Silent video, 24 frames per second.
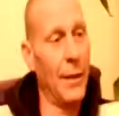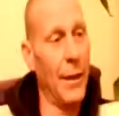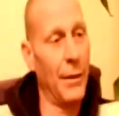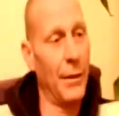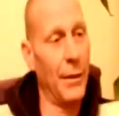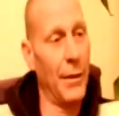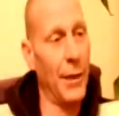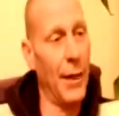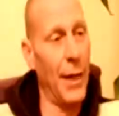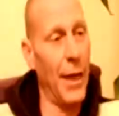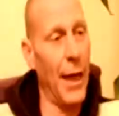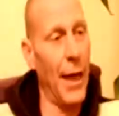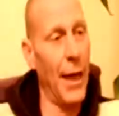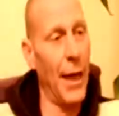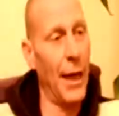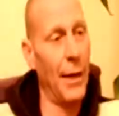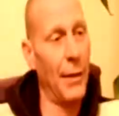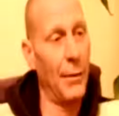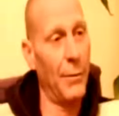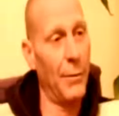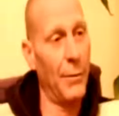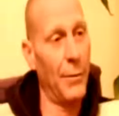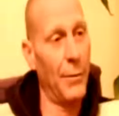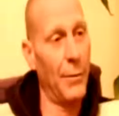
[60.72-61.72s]
Now the
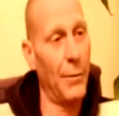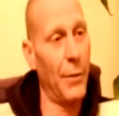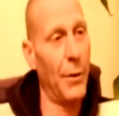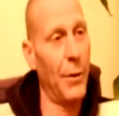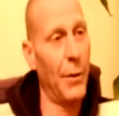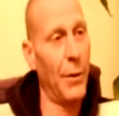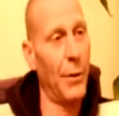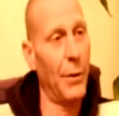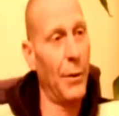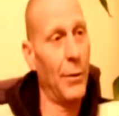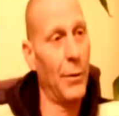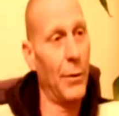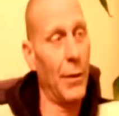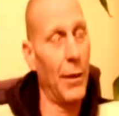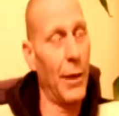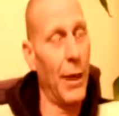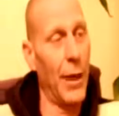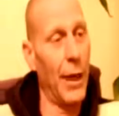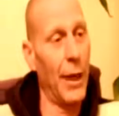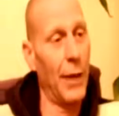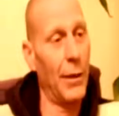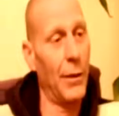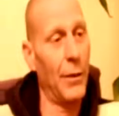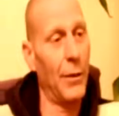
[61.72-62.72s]
guy who was
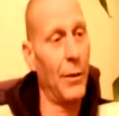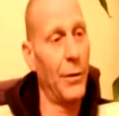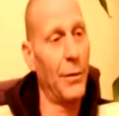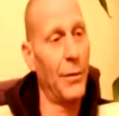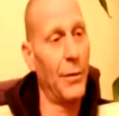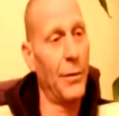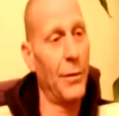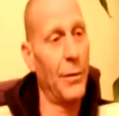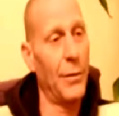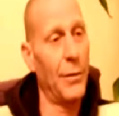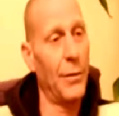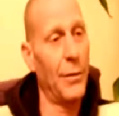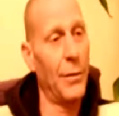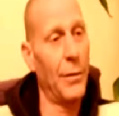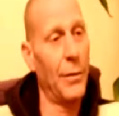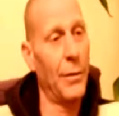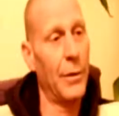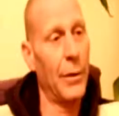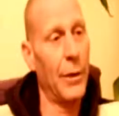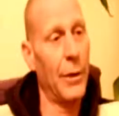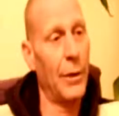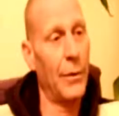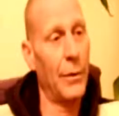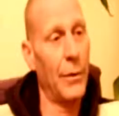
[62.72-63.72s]
kind enough,
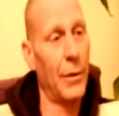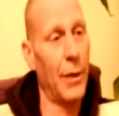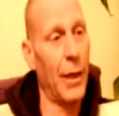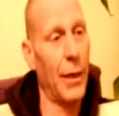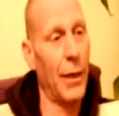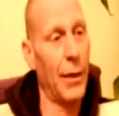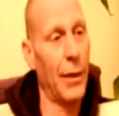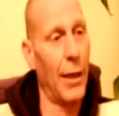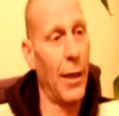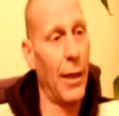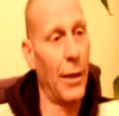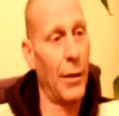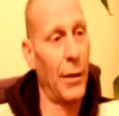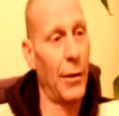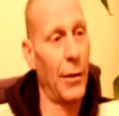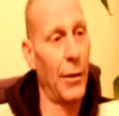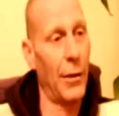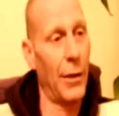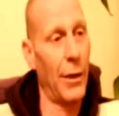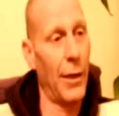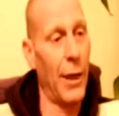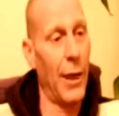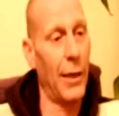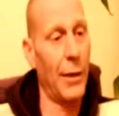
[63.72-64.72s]
he was a
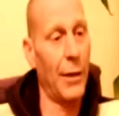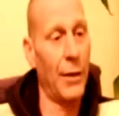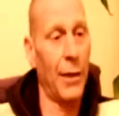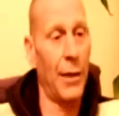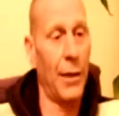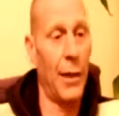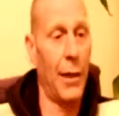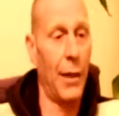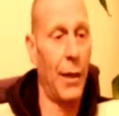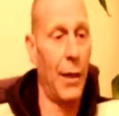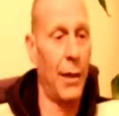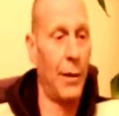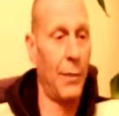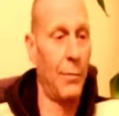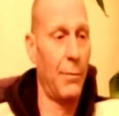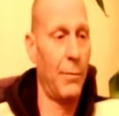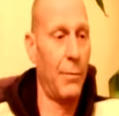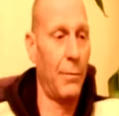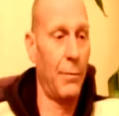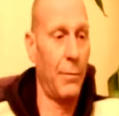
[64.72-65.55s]
Corgi engineer,